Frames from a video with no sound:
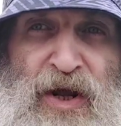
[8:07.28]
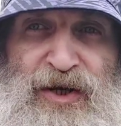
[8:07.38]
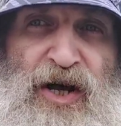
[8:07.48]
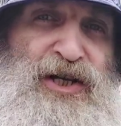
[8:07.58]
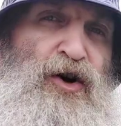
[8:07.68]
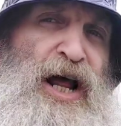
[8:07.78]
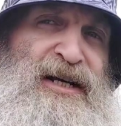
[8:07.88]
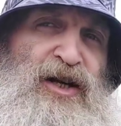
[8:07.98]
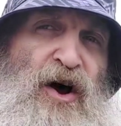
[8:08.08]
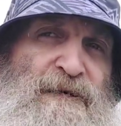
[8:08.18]
So until
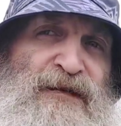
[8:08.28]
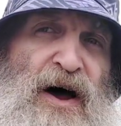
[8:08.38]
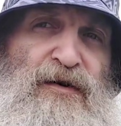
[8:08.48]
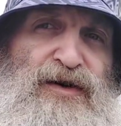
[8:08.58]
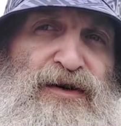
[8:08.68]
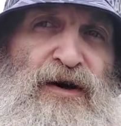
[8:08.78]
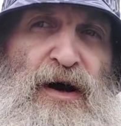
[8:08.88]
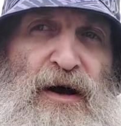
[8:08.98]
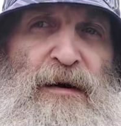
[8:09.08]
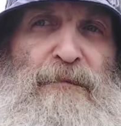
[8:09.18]
next time, folks,
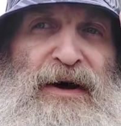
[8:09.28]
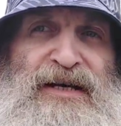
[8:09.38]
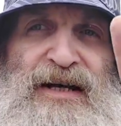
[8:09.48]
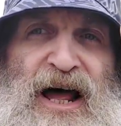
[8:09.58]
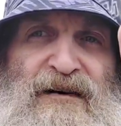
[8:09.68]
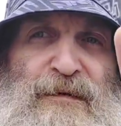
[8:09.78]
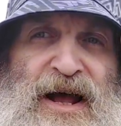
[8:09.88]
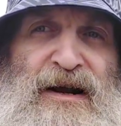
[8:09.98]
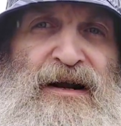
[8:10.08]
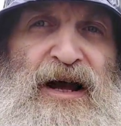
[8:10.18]
peace and love,
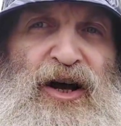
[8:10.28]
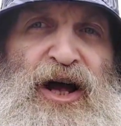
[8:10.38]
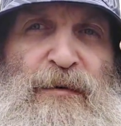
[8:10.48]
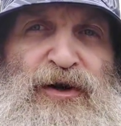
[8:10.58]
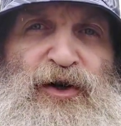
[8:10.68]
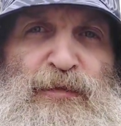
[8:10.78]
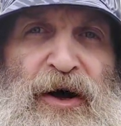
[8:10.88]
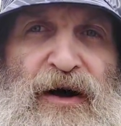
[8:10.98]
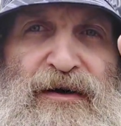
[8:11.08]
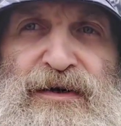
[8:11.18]
man, and come on you
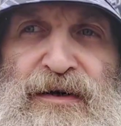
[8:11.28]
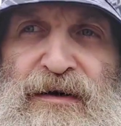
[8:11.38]
Spurs.